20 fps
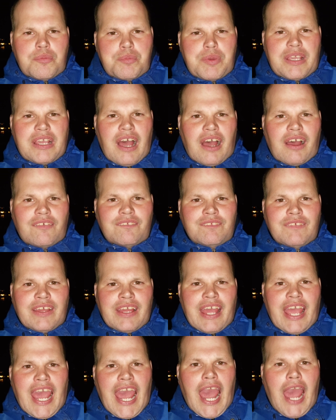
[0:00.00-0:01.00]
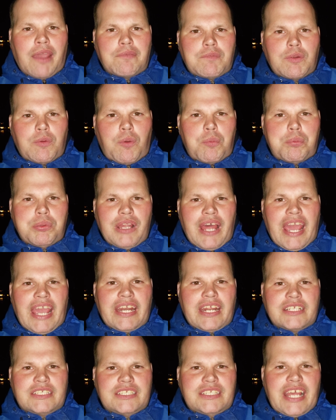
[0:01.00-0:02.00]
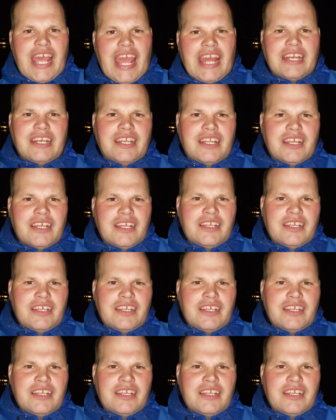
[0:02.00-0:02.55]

become habitable planets then.